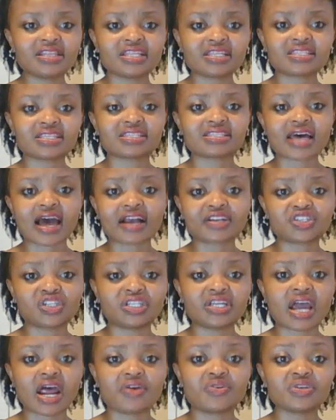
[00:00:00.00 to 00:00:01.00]
This is
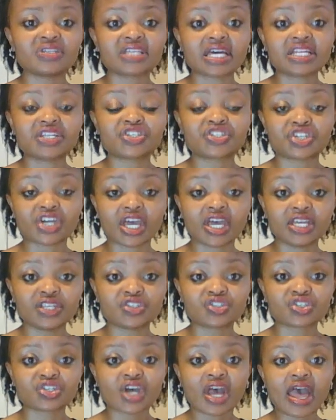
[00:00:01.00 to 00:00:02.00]
actually a recent
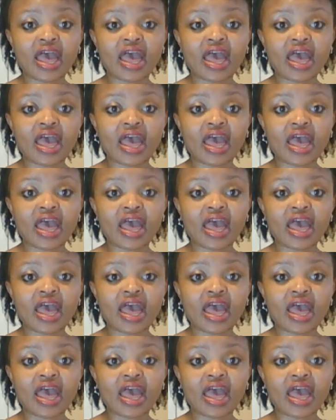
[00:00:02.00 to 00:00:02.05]
change